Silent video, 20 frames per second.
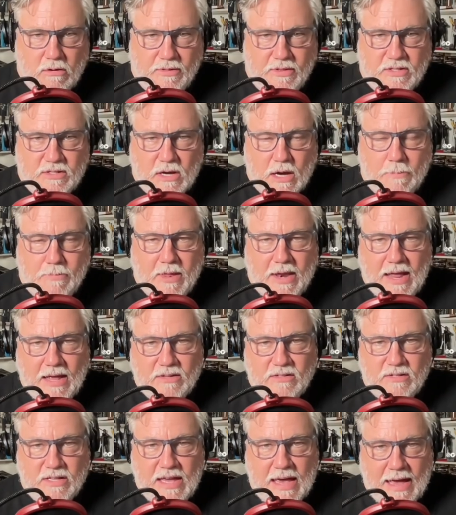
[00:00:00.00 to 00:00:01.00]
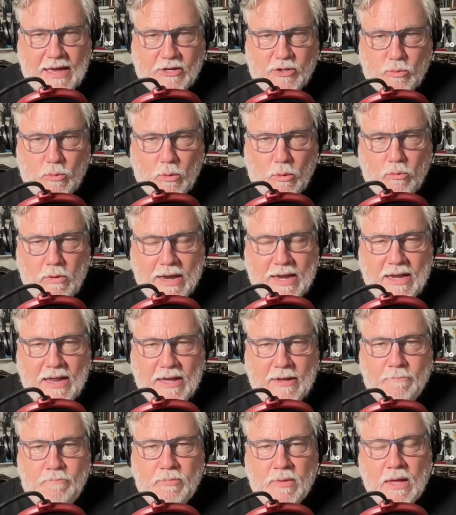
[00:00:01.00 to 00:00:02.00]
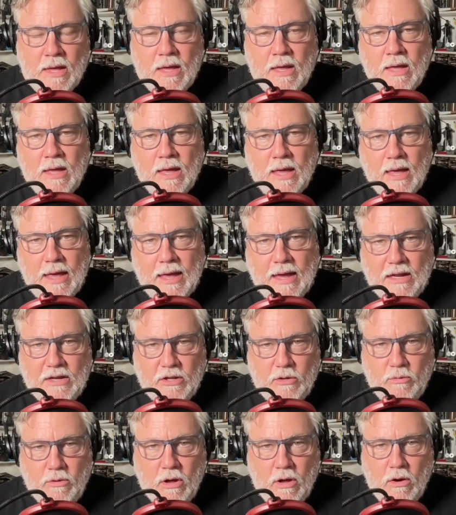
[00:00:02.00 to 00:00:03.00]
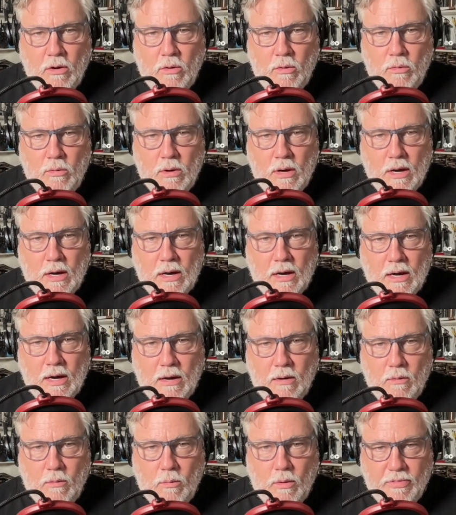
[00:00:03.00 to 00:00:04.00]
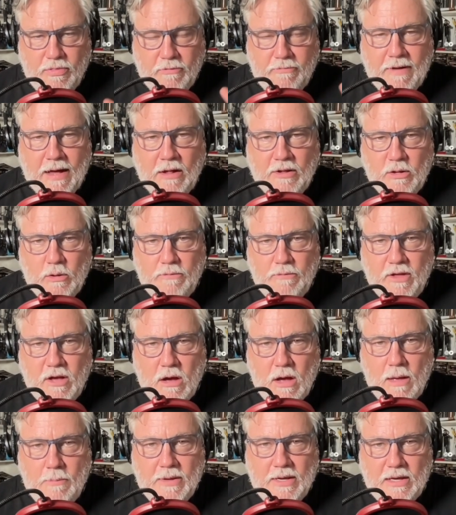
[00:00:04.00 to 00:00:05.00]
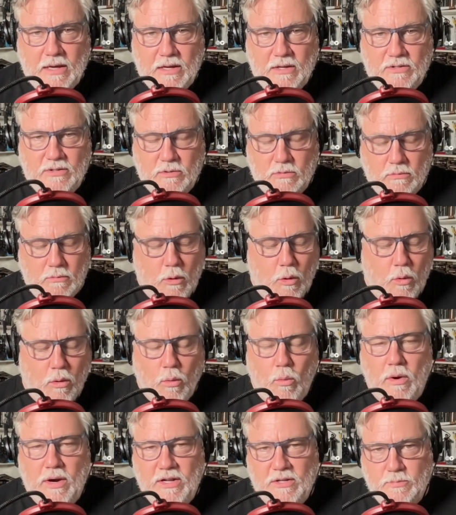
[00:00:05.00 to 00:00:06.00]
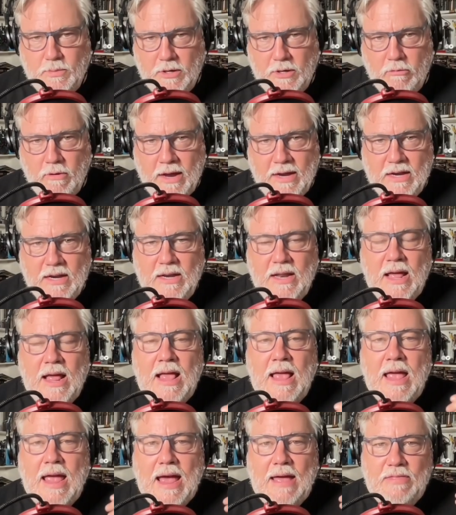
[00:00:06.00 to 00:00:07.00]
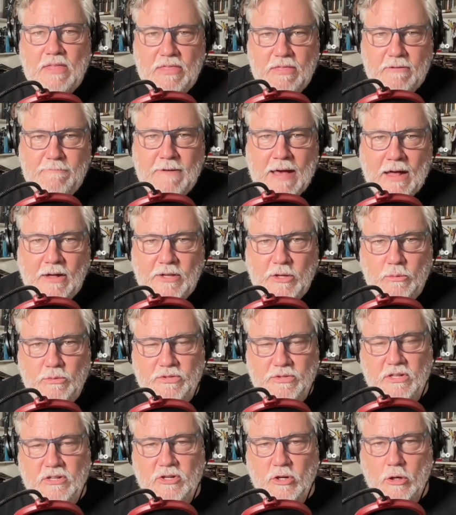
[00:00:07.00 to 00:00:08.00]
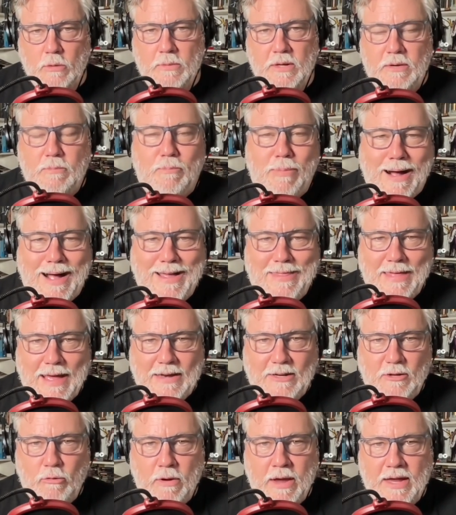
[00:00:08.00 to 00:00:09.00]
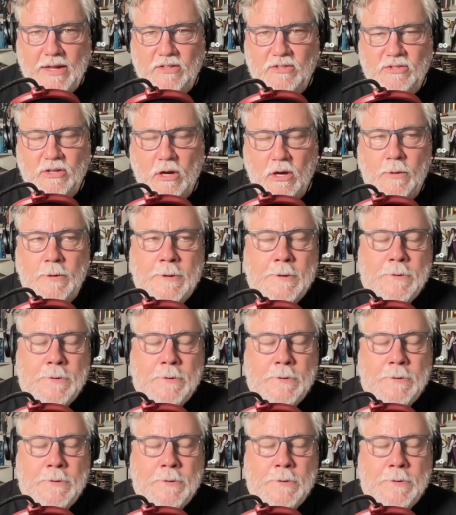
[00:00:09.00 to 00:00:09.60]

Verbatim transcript: the top that has the actual rating, and you know what the value of the comic is or what it's been graded, and then the value is determined by that grade. So,